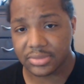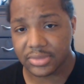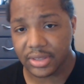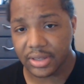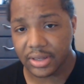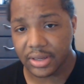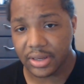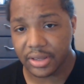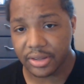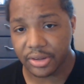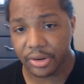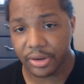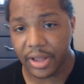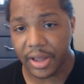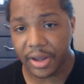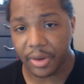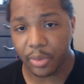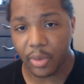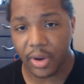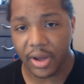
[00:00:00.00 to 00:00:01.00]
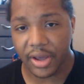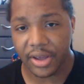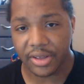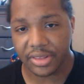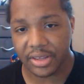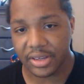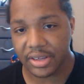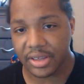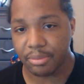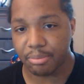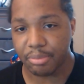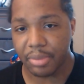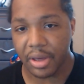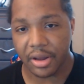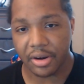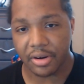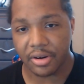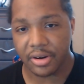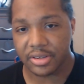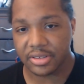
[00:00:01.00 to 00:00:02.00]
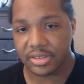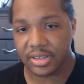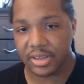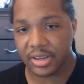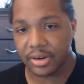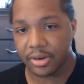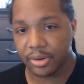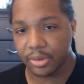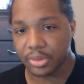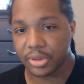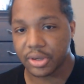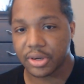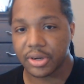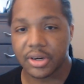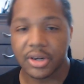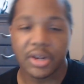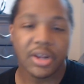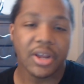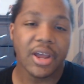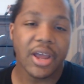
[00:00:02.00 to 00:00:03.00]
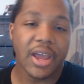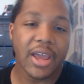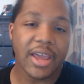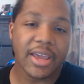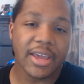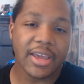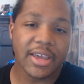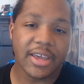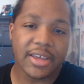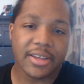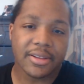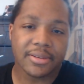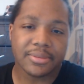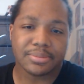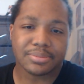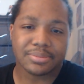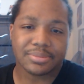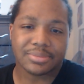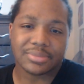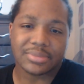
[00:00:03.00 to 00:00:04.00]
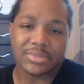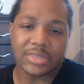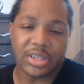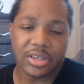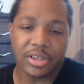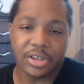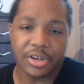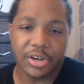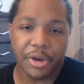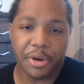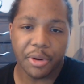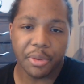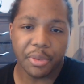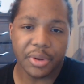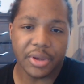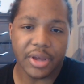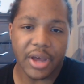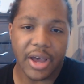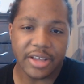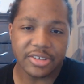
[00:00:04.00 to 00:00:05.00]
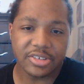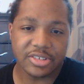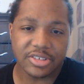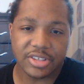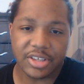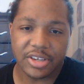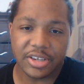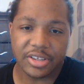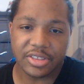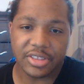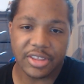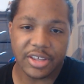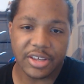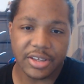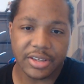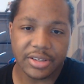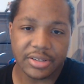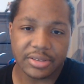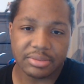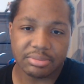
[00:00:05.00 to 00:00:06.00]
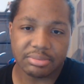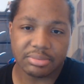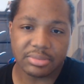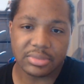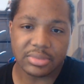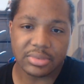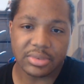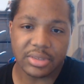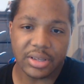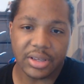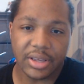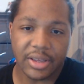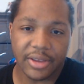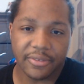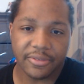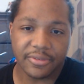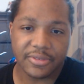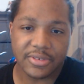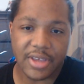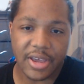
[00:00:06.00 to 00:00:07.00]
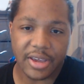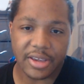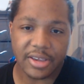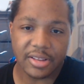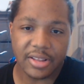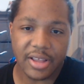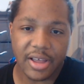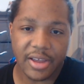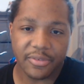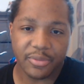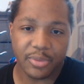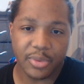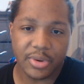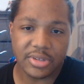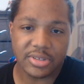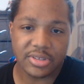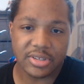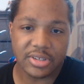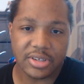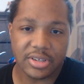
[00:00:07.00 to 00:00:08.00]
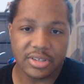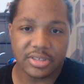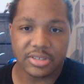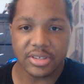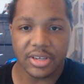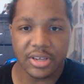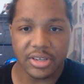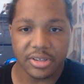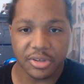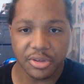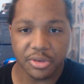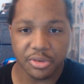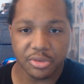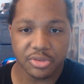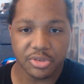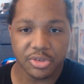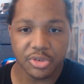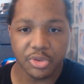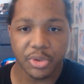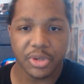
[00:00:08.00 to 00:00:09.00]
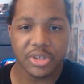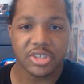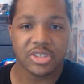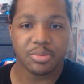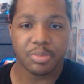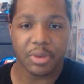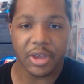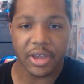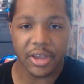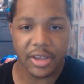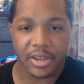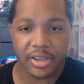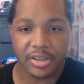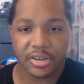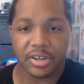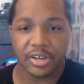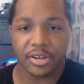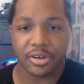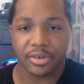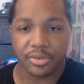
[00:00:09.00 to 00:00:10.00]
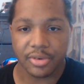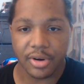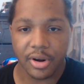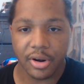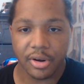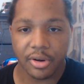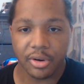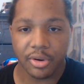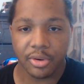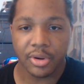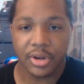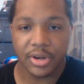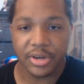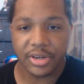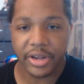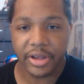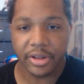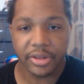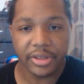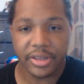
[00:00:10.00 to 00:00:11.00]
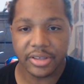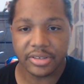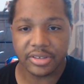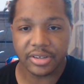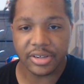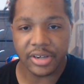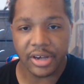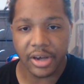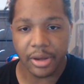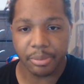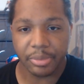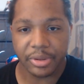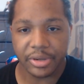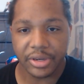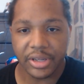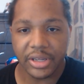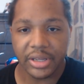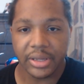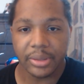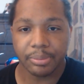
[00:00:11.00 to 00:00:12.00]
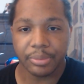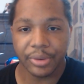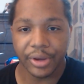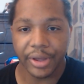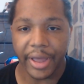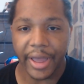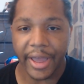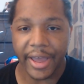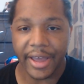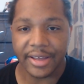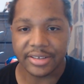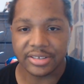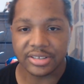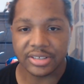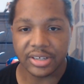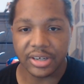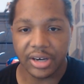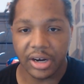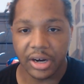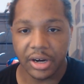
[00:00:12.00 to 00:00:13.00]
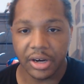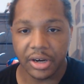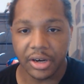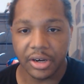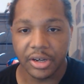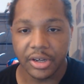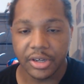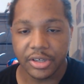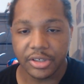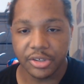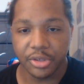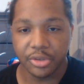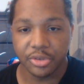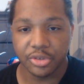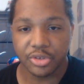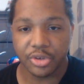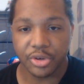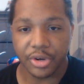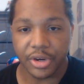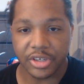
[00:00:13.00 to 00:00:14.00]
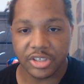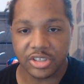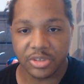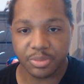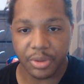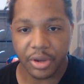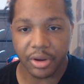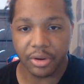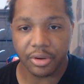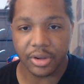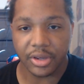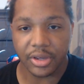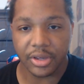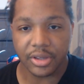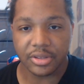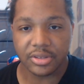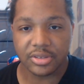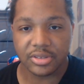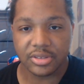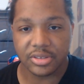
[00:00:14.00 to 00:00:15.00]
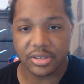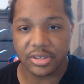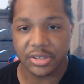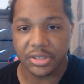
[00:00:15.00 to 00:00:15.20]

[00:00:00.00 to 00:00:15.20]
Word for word: They're like wine, they get better as they get older. And, you know, I just think that if Second Life wants to continue to expand and grow, not only as a company, but as a user experience to